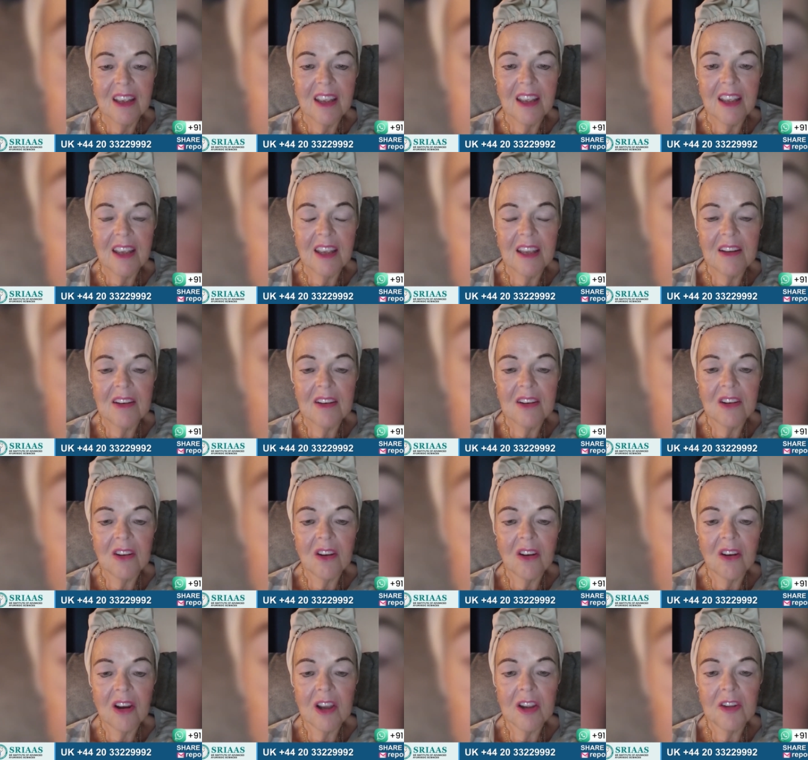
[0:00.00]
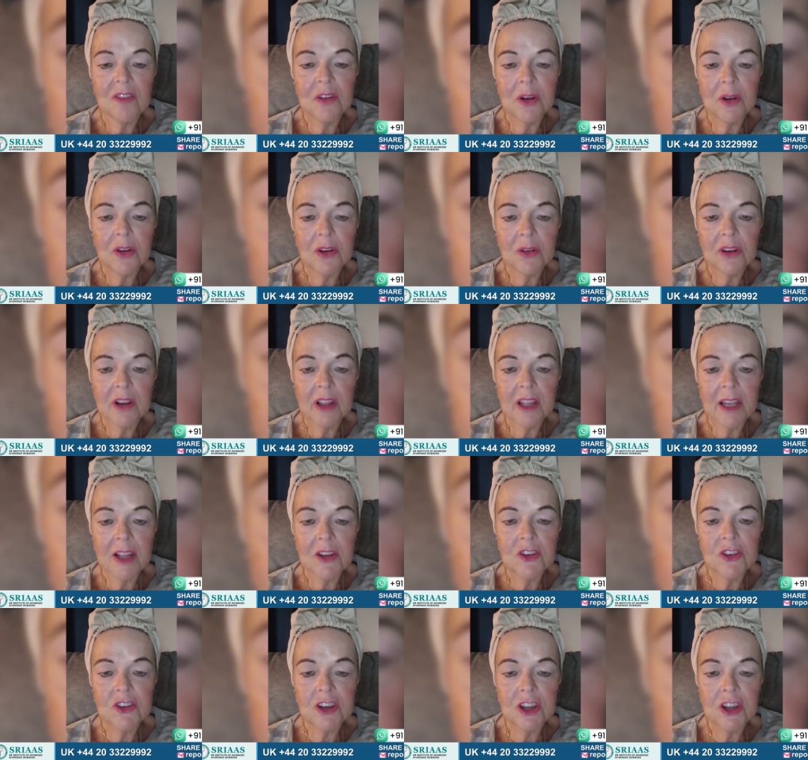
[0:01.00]
And I found out I
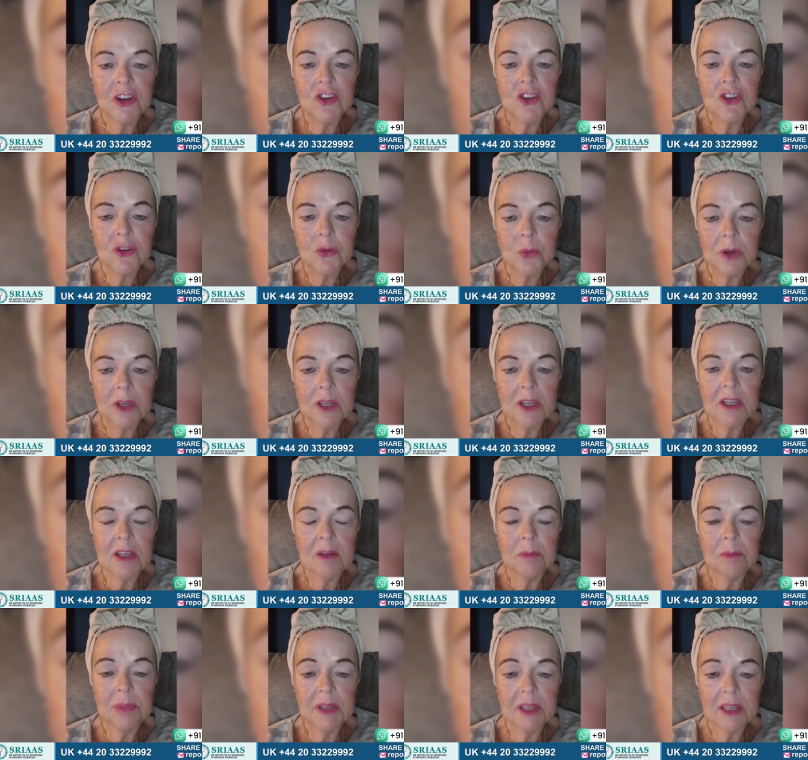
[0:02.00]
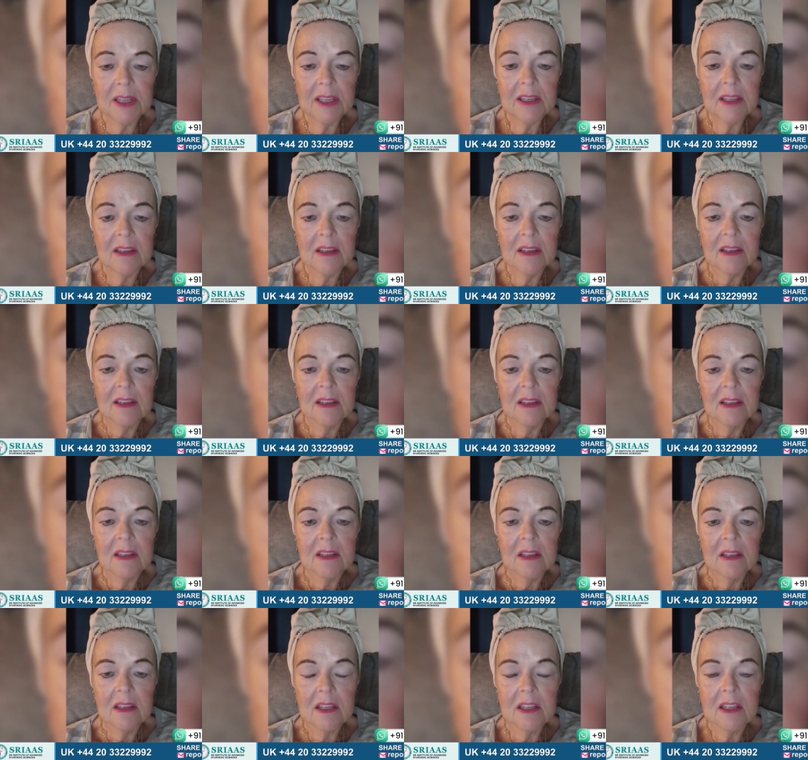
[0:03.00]
had stage 3B
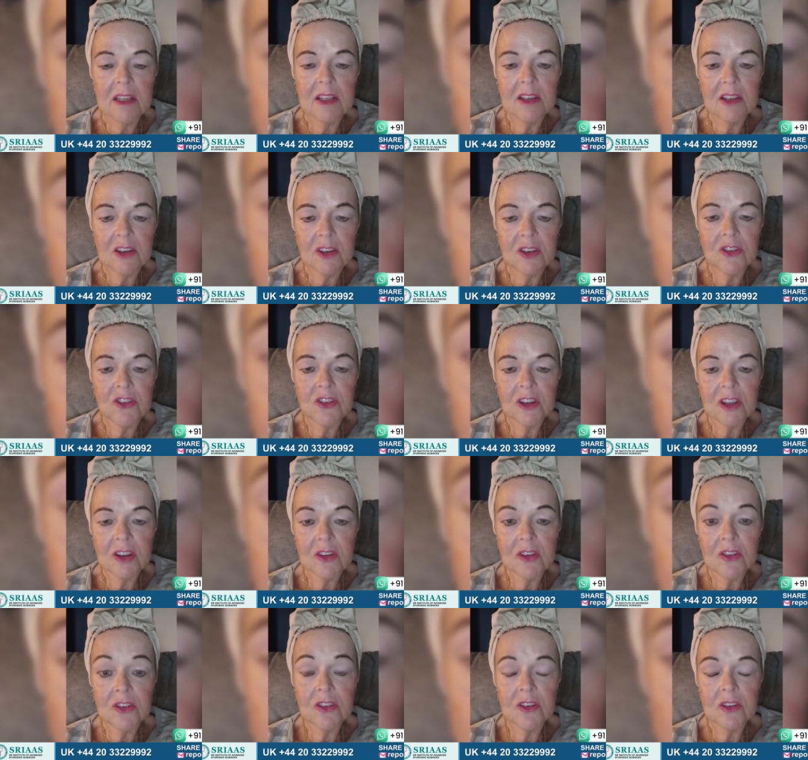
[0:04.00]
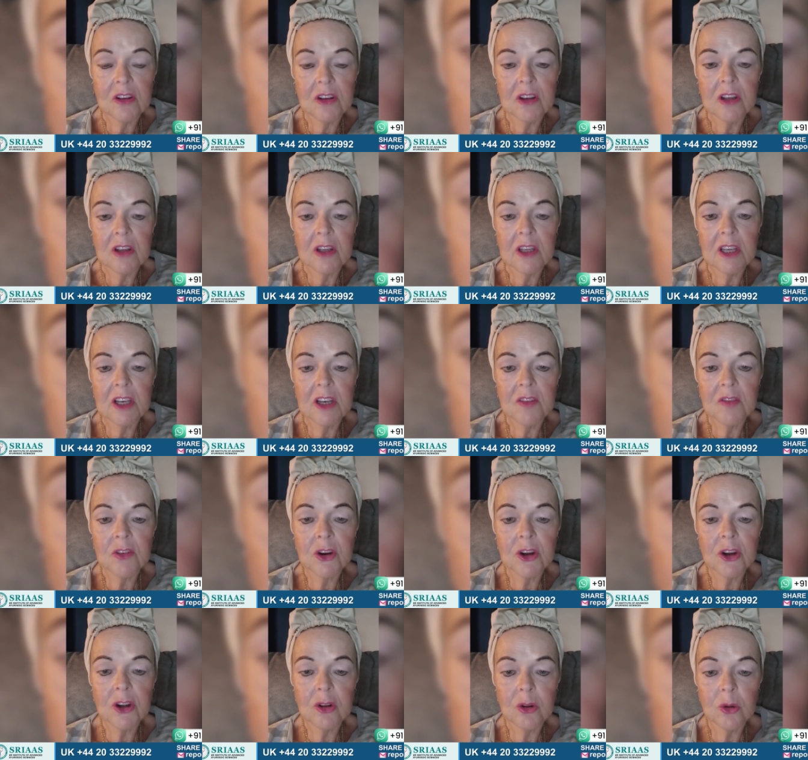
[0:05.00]
kidney disease, getting
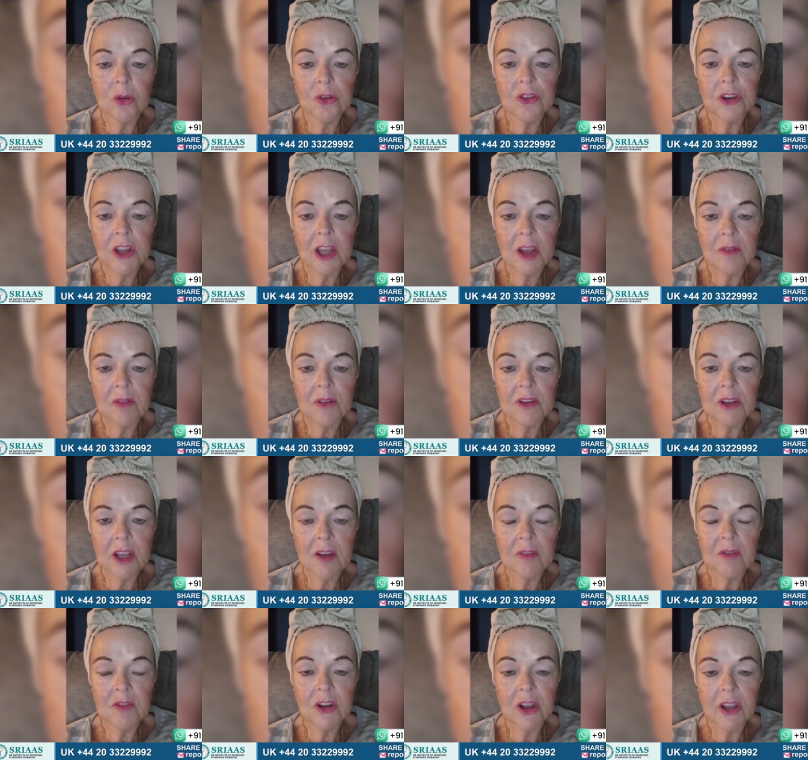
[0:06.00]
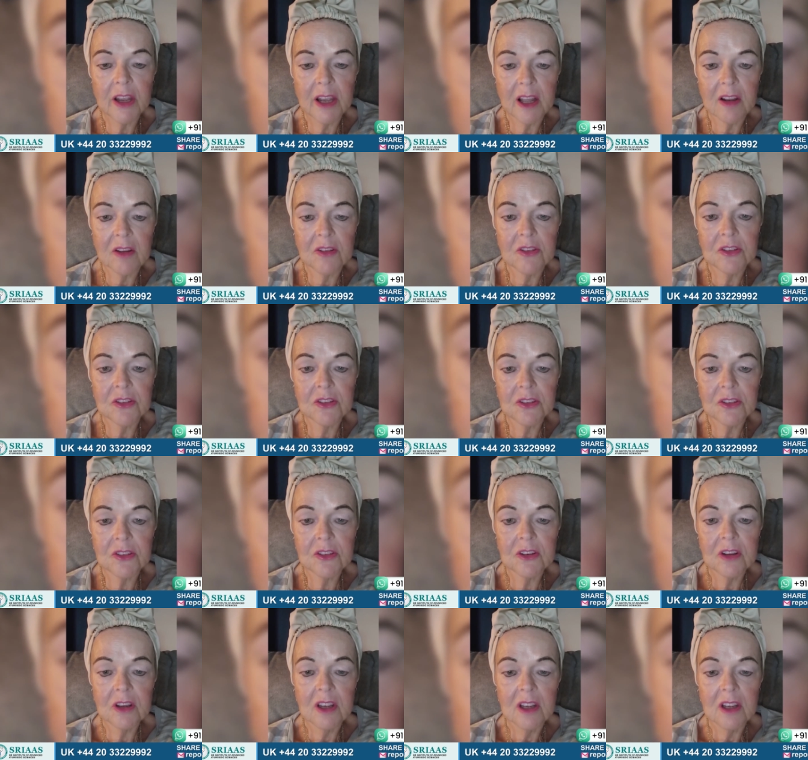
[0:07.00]
very close to having to have dialysis.